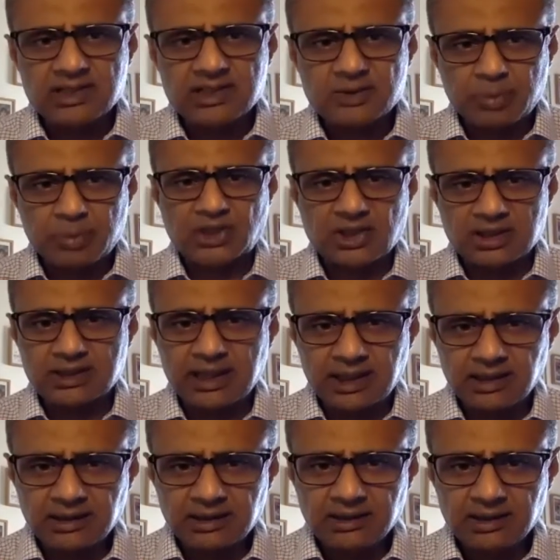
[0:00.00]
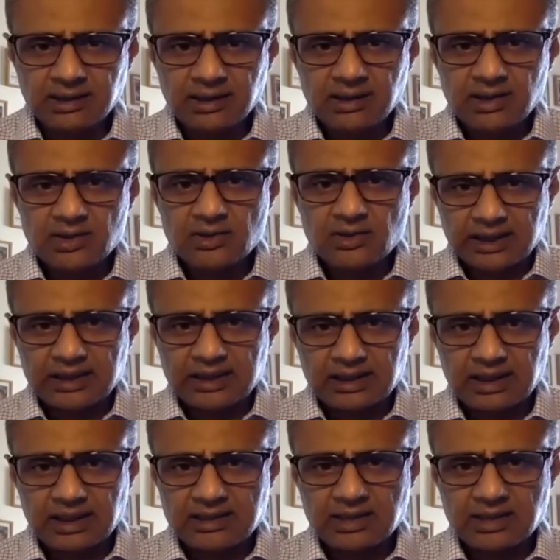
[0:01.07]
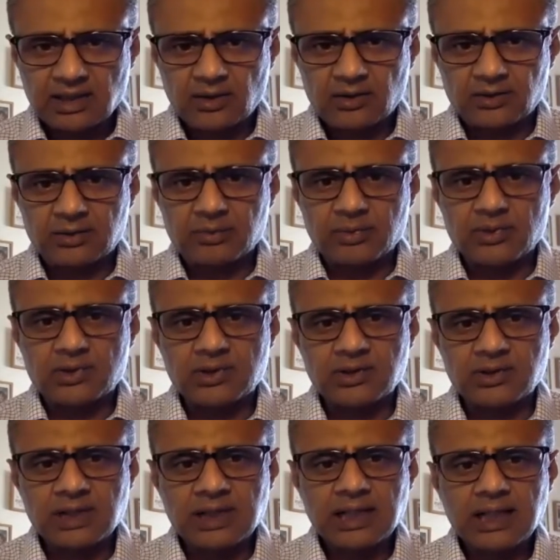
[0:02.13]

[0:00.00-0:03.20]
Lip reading: a special day to recognize their contribution.